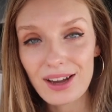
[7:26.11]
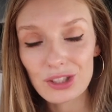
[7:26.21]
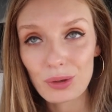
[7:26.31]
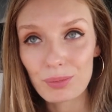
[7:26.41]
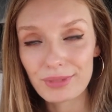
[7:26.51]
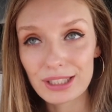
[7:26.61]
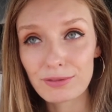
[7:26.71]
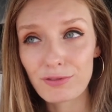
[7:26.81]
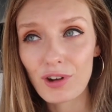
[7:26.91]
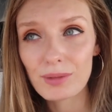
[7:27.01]
so it's
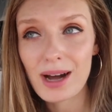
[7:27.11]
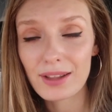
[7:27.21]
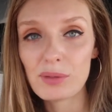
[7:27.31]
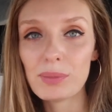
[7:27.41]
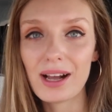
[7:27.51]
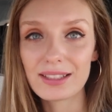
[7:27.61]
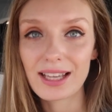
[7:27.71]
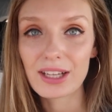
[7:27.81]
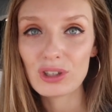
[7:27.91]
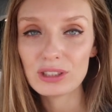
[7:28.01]
4 months plus,
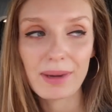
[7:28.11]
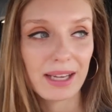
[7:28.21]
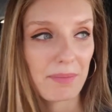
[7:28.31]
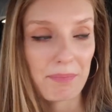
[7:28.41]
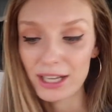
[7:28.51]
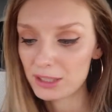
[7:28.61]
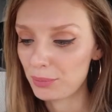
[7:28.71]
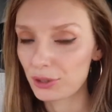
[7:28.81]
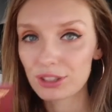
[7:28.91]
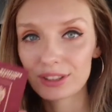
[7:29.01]
I got my
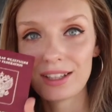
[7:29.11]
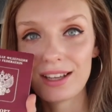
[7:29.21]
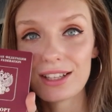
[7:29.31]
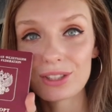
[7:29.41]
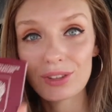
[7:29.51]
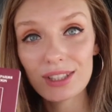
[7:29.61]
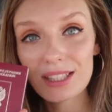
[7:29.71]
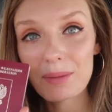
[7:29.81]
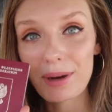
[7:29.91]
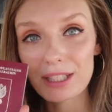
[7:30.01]
passport. So this
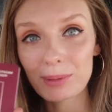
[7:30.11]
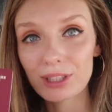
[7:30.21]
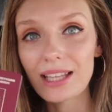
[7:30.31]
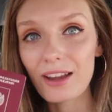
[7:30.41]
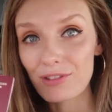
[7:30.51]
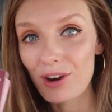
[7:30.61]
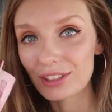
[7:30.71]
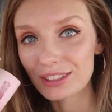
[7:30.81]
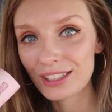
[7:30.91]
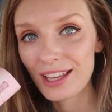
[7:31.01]
is the passport that I've got,